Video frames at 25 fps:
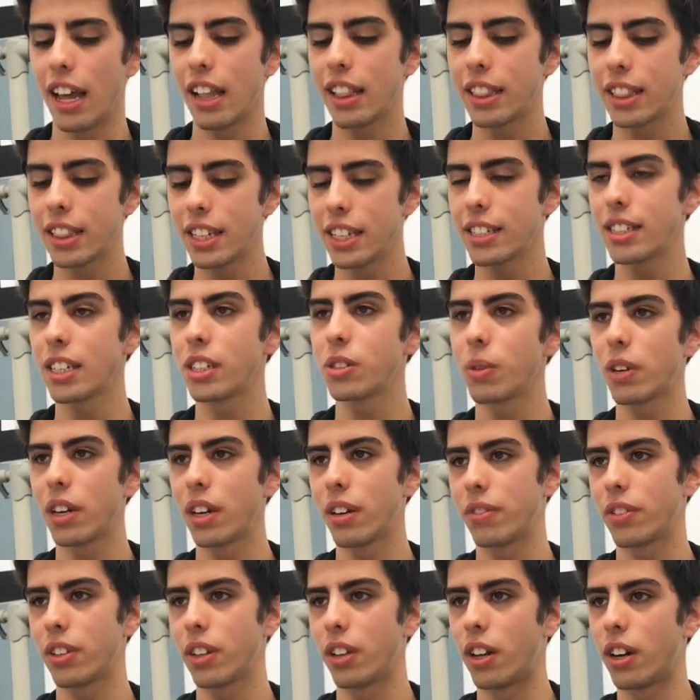And this is
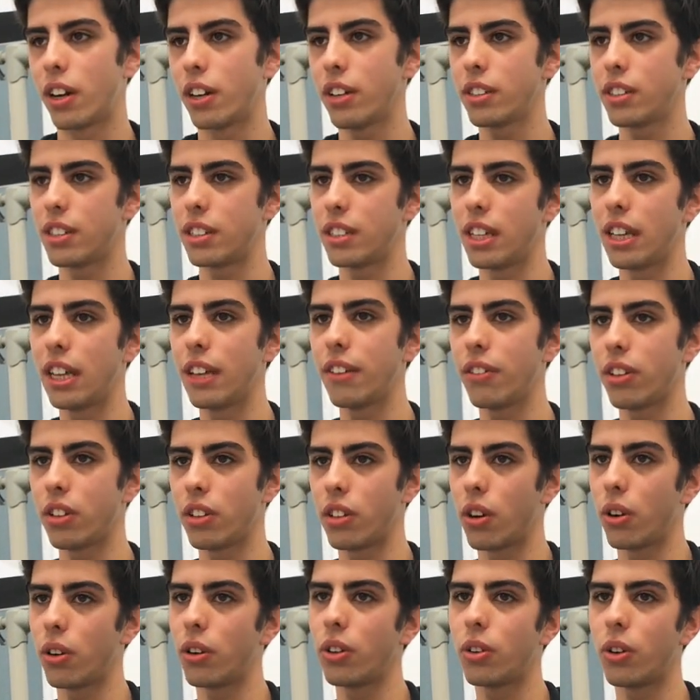one of the laws.
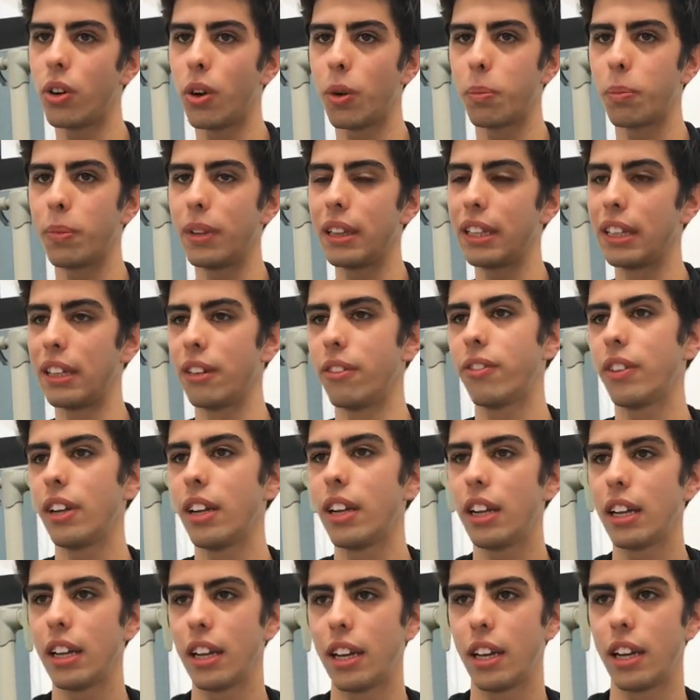Even though you don't believe
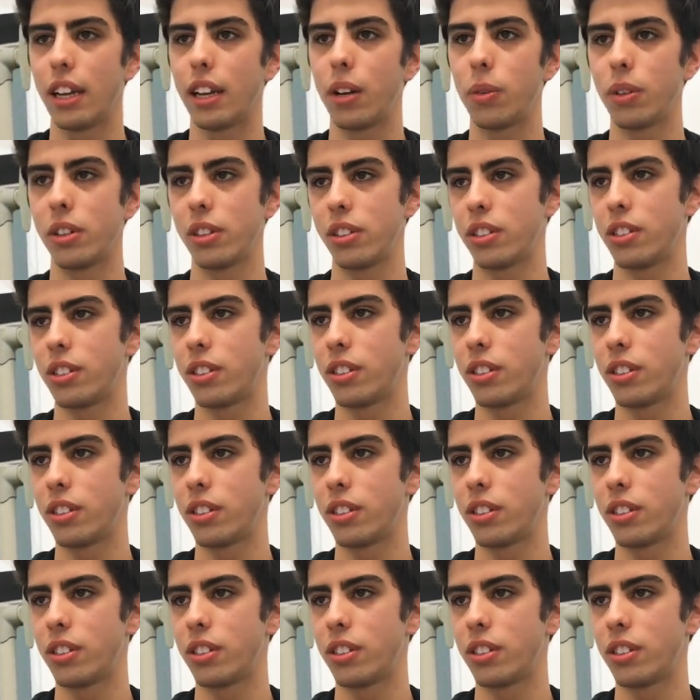it, it will